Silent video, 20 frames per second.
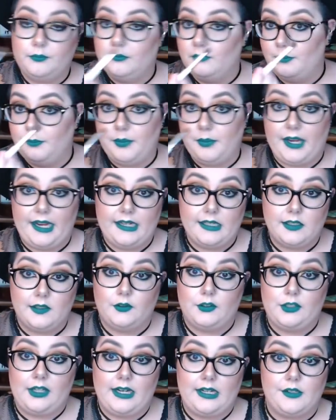base of
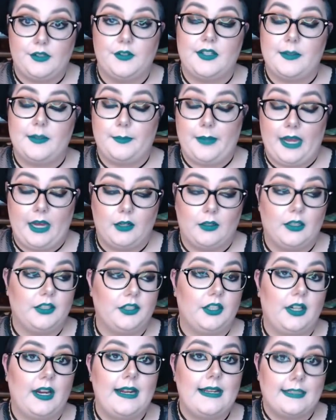translucent powder on
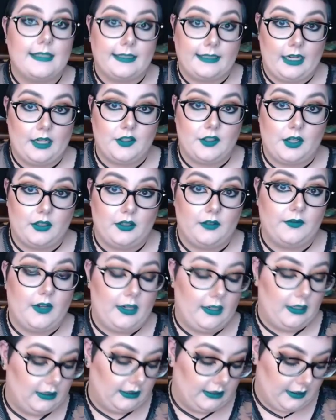your eyes to catch all the
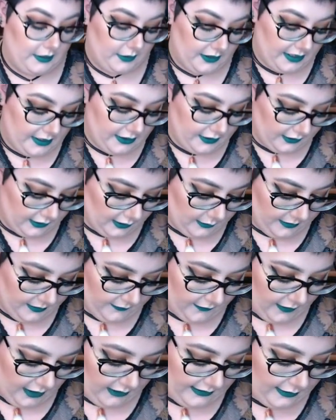fallout. Because there is going to be
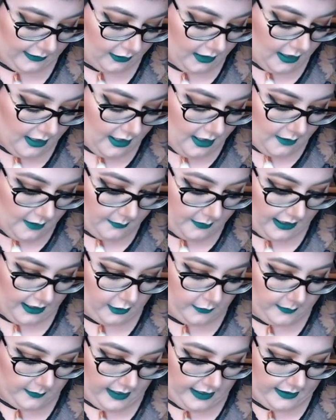fallout, but I
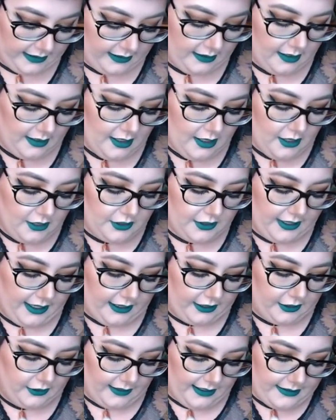don't mind it. So yeah,
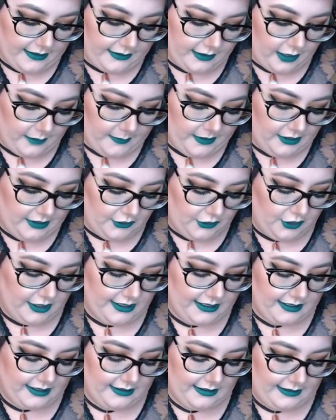you guys saw me
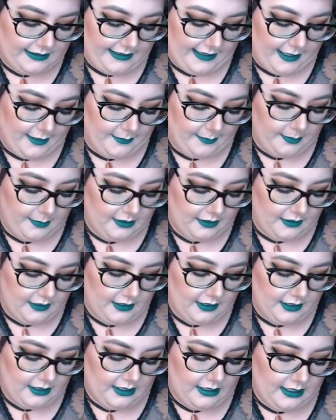just dip
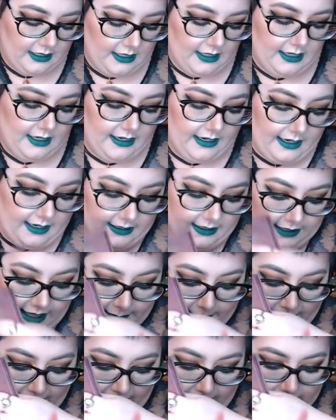in that
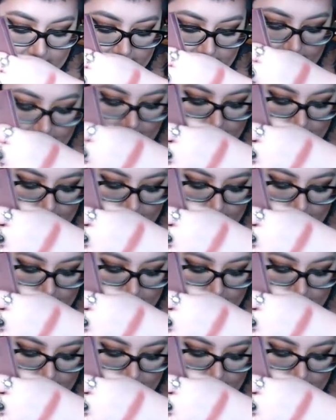palette.